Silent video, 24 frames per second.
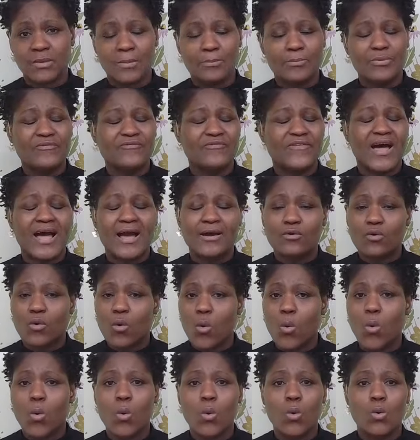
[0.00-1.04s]
provide
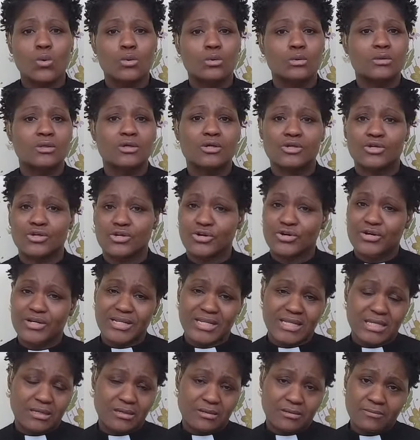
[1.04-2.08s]
all your
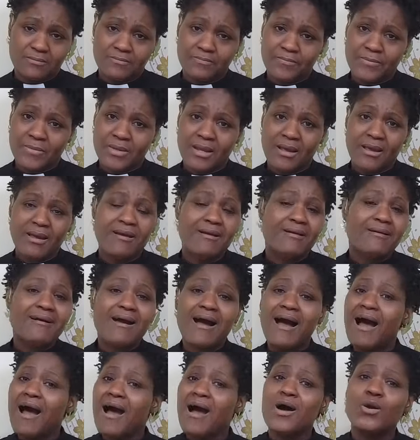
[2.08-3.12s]
need.
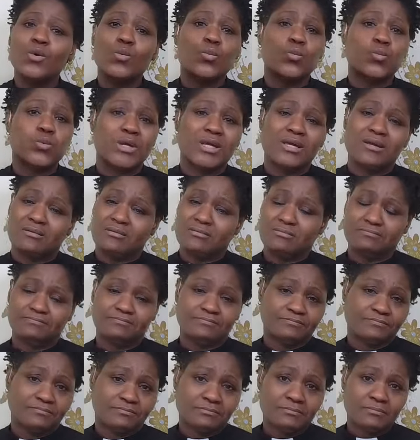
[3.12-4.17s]
God will
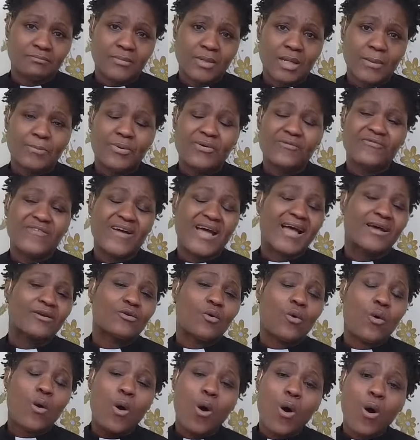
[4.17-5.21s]
provide
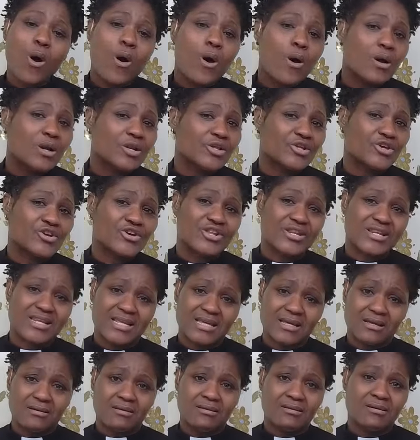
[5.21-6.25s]
all your
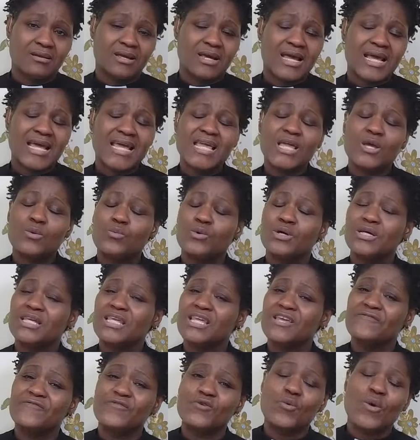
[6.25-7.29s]
need. He will
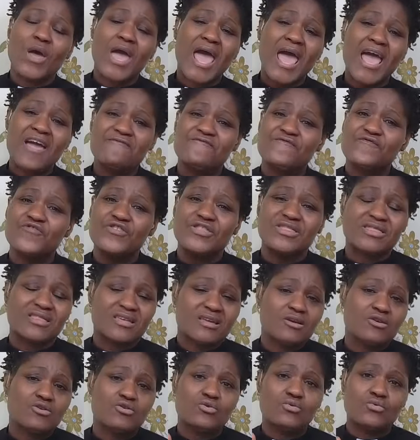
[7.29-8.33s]
give you
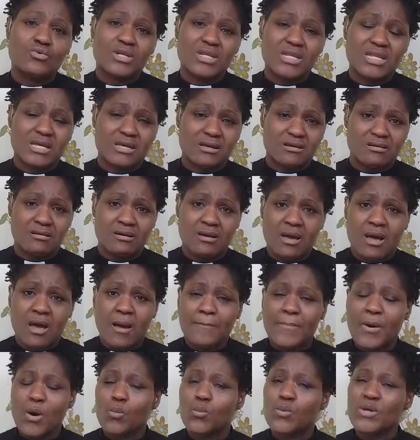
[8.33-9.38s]
everything you need.
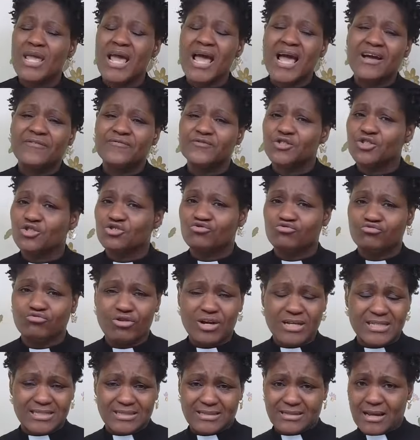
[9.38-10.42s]
But we have to
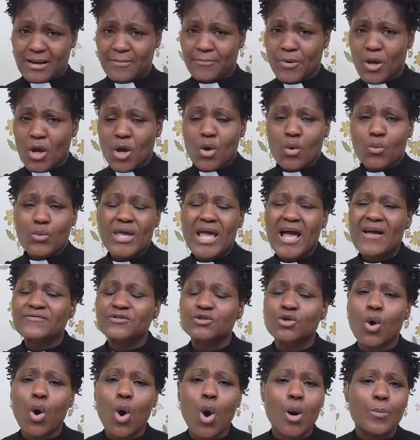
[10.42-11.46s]
trust him. We have
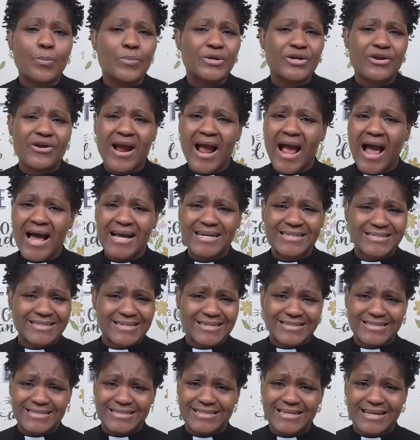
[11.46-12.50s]
to open our eyes
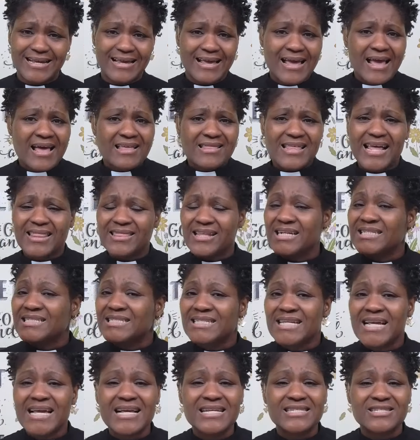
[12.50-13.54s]
and see that the
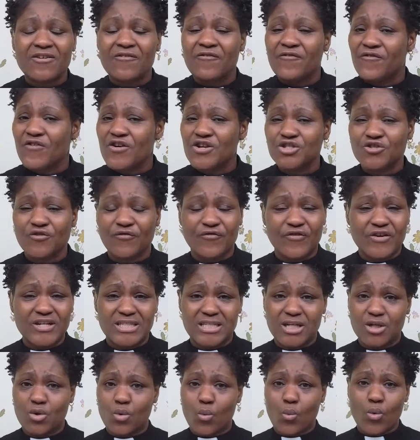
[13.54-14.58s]
things in front of us
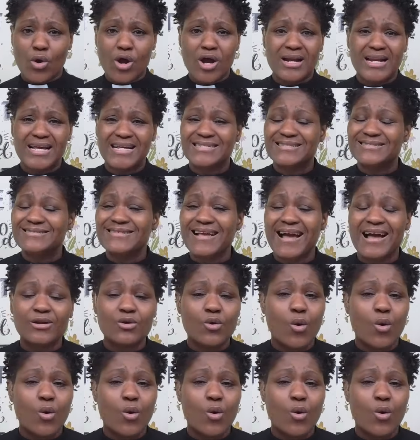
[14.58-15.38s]
in the world is not